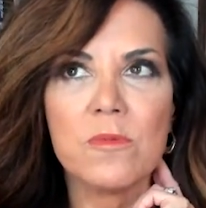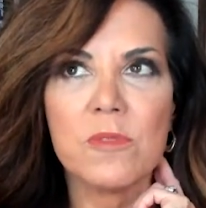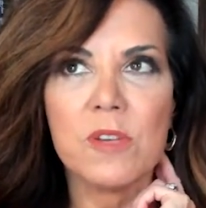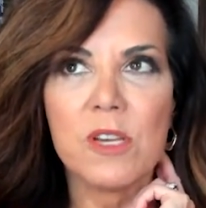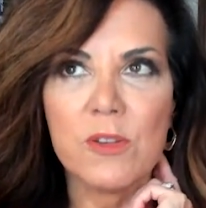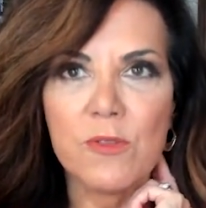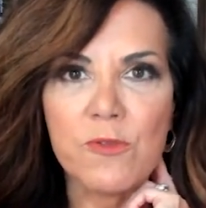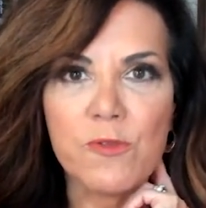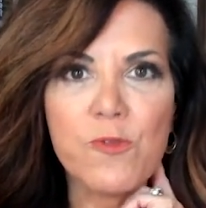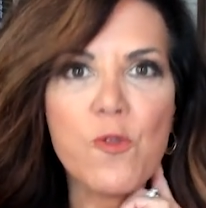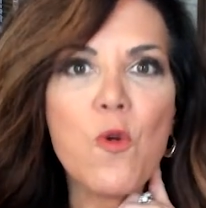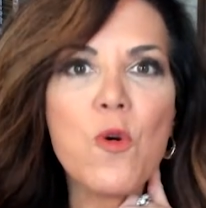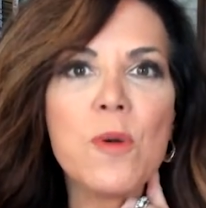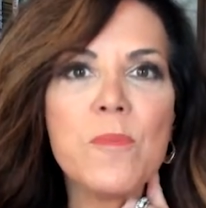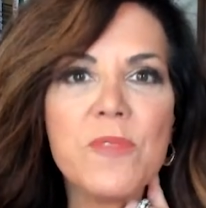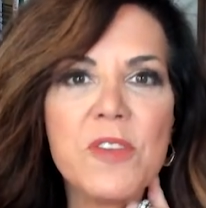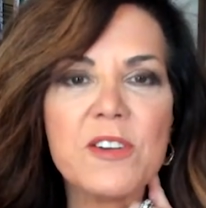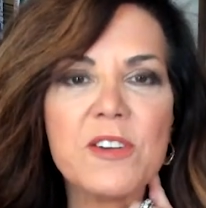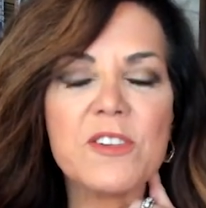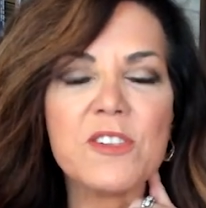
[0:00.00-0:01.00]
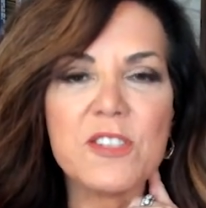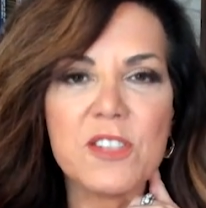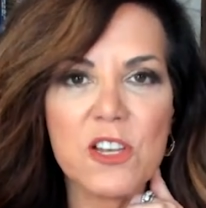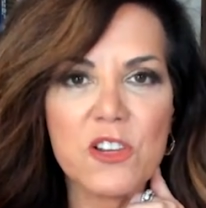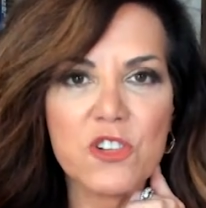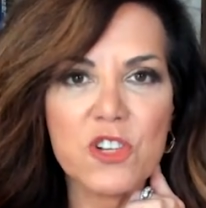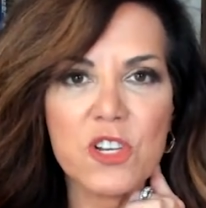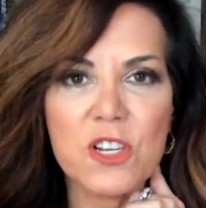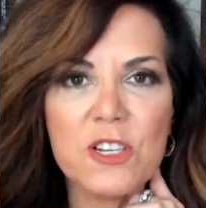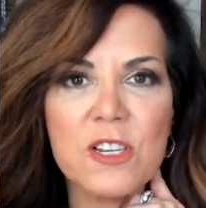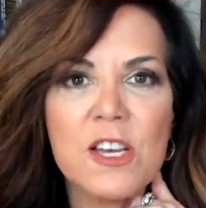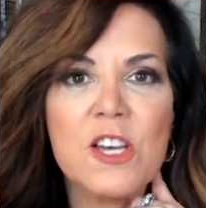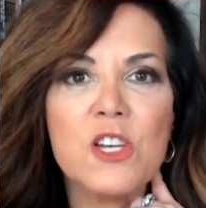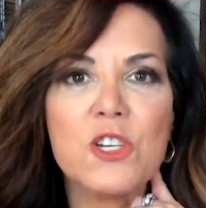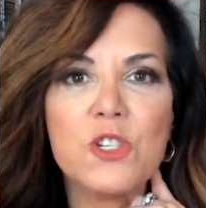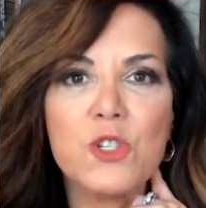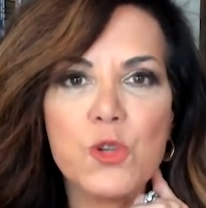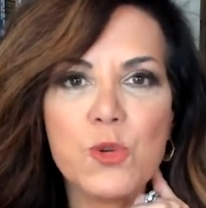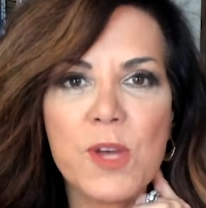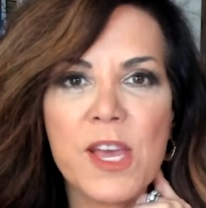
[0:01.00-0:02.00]
inform their decision
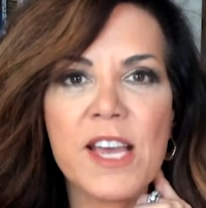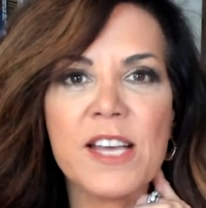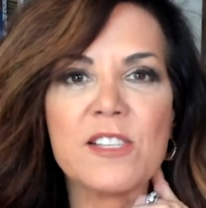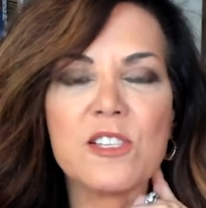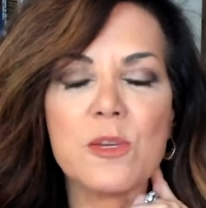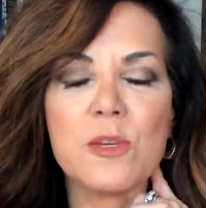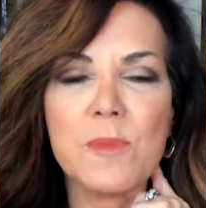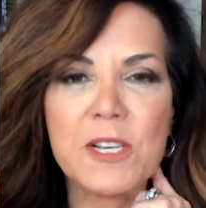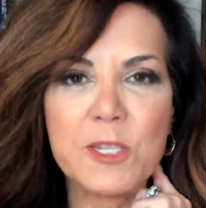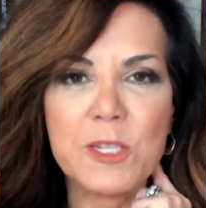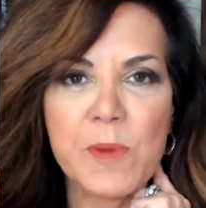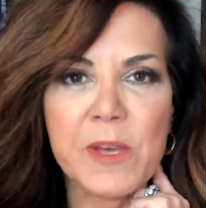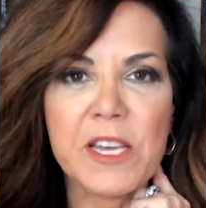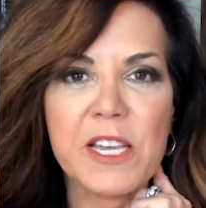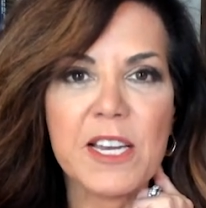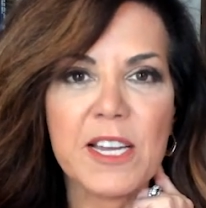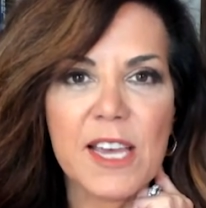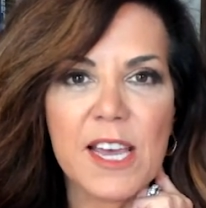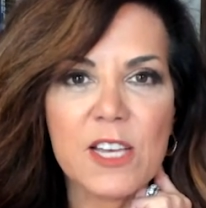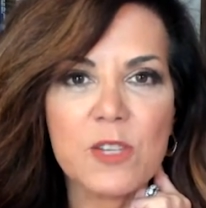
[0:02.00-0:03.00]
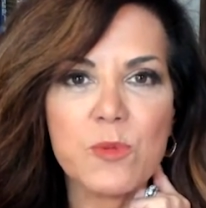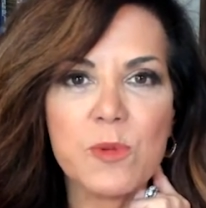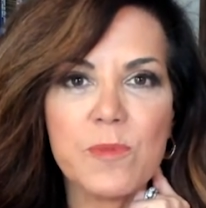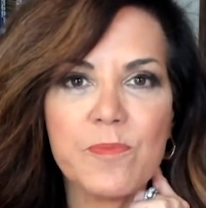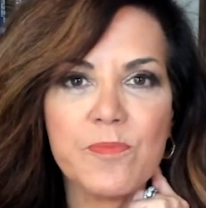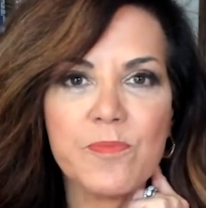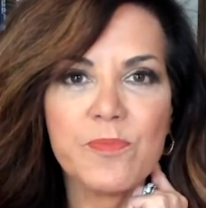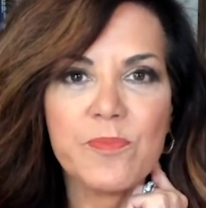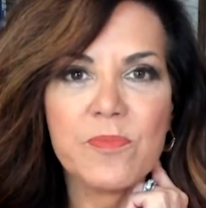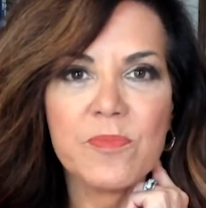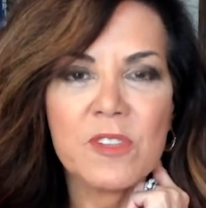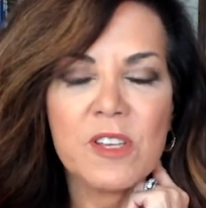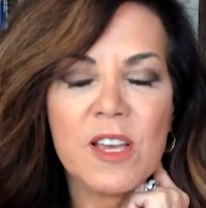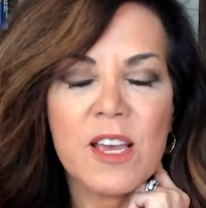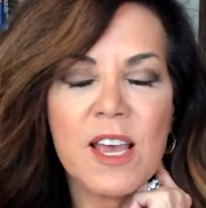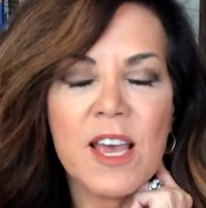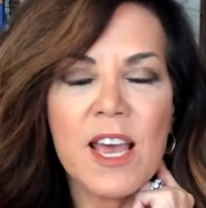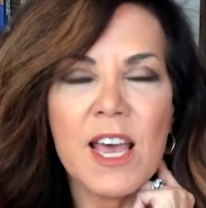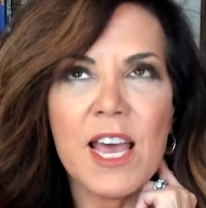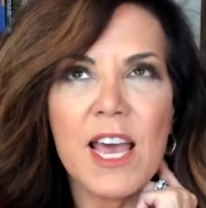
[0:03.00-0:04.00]
to cancel my speaking engagement.
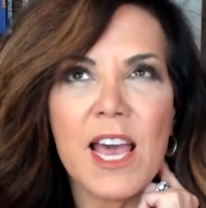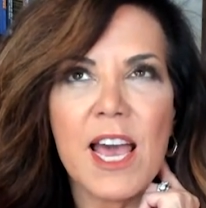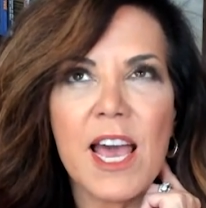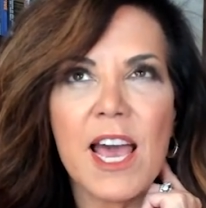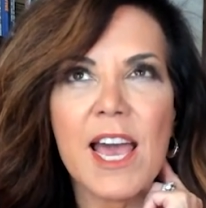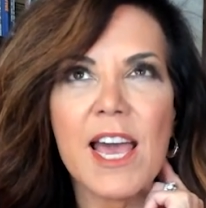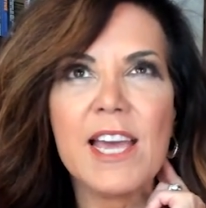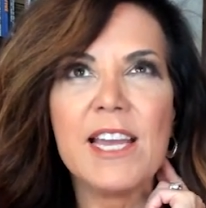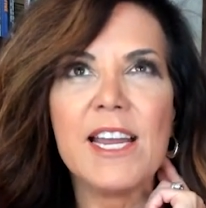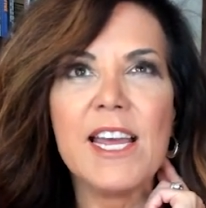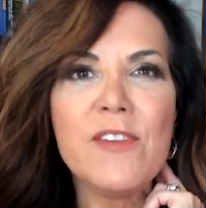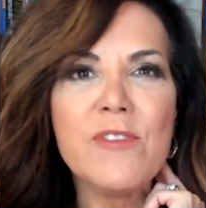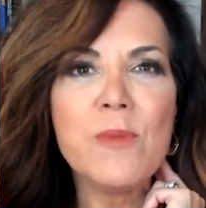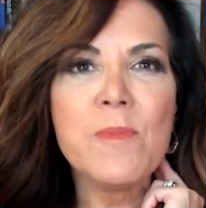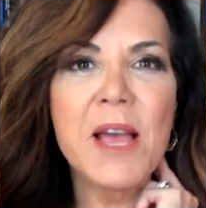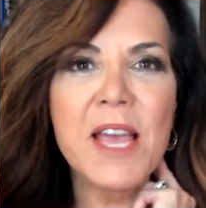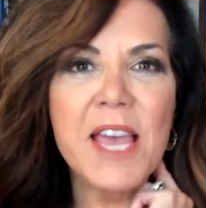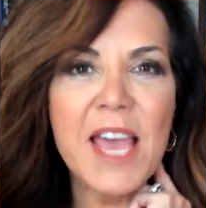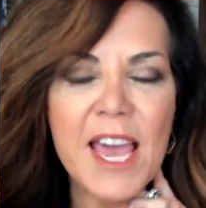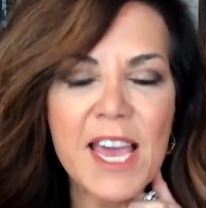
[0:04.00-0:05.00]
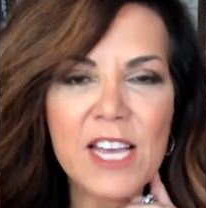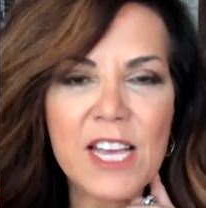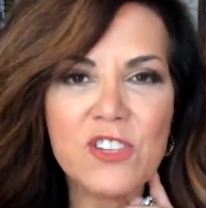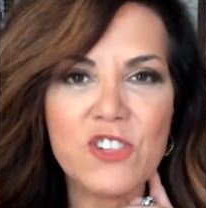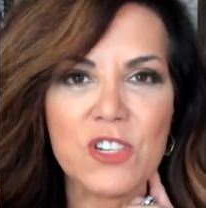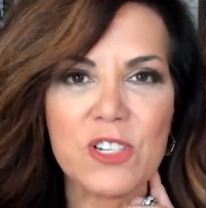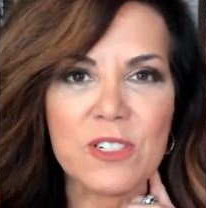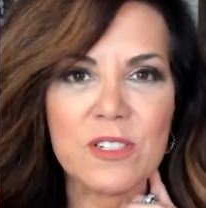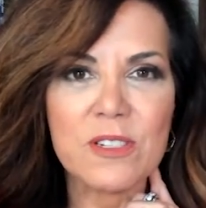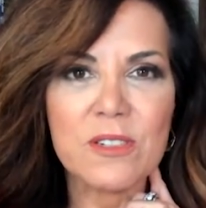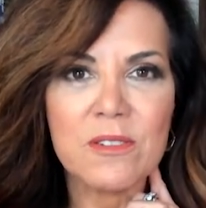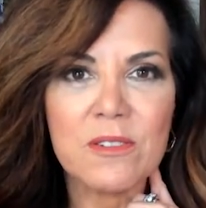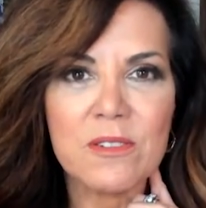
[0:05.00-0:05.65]
And even my agent,